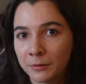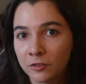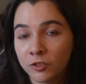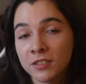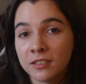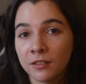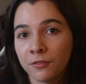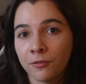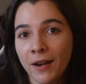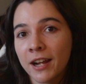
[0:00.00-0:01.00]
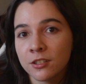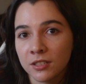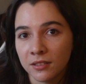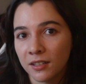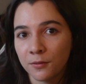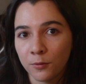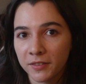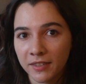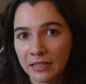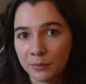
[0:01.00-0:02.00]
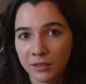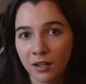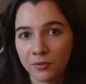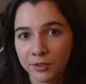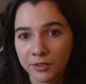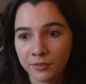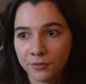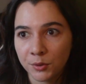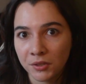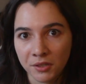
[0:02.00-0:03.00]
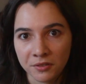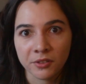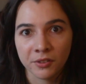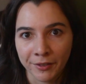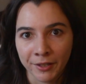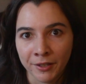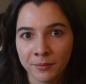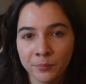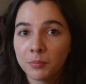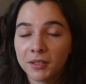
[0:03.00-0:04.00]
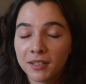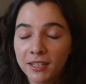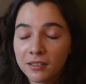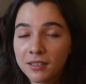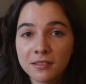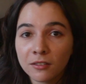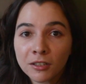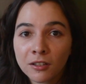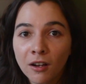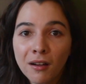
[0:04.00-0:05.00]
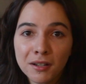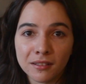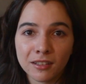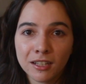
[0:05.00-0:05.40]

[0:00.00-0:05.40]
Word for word: I mean, just a fraction of what they had been offered a few years earlier. But Heelys aren't gone.